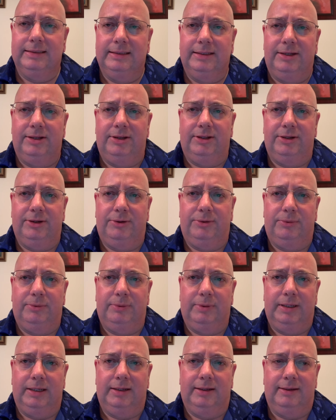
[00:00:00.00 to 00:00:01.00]
you
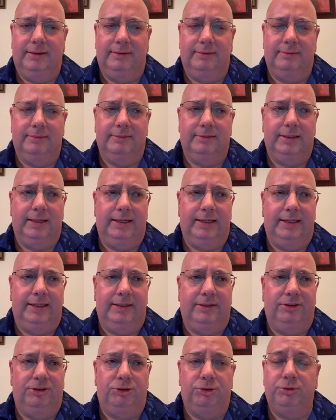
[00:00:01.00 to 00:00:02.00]
know, uh,
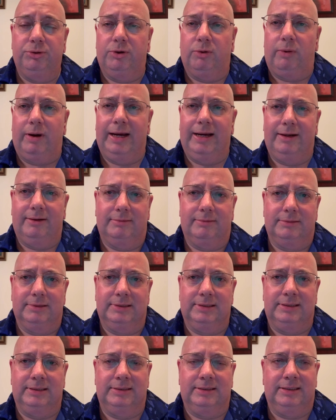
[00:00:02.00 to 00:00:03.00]
in new
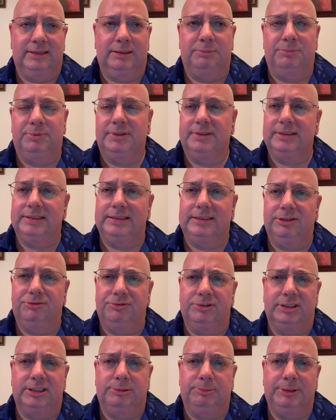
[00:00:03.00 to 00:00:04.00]
grounds as a completely
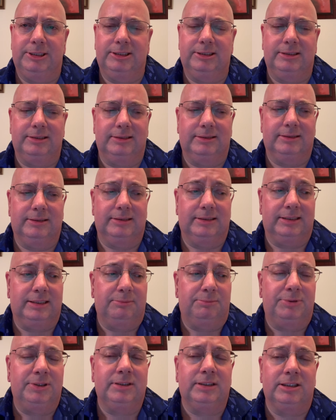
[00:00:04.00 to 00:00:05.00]
different species. It's
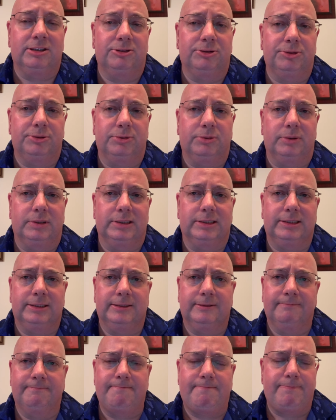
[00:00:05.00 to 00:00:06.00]
completely
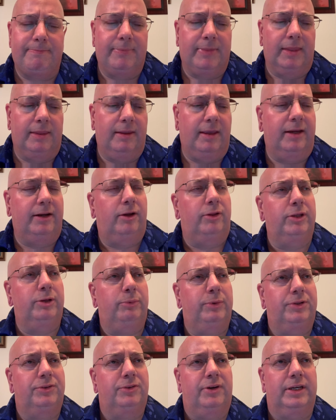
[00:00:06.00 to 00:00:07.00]
ludicrous. Not only are
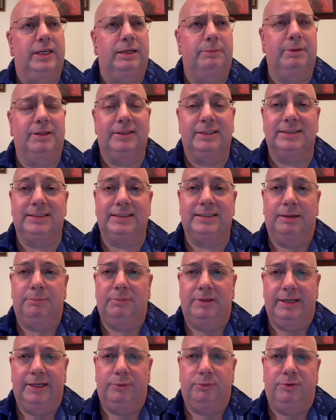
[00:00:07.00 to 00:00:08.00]
we talking about the
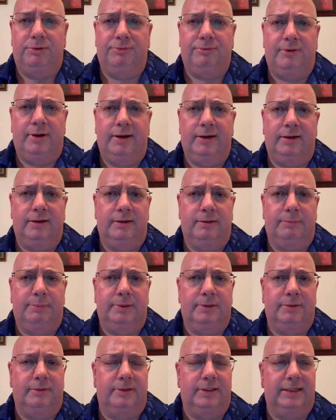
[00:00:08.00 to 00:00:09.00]
same lingua franca,
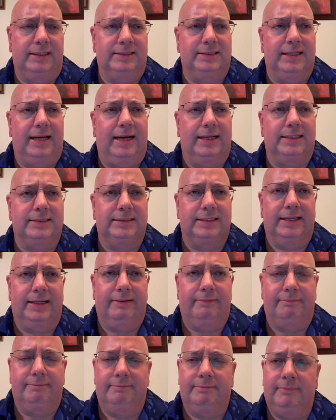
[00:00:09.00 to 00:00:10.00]
but the exact
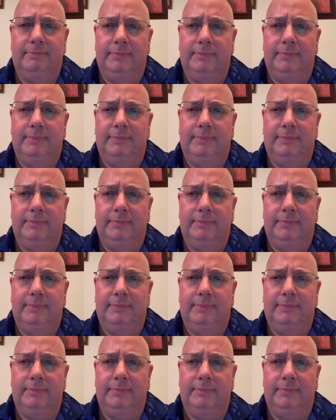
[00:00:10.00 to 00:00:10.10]
same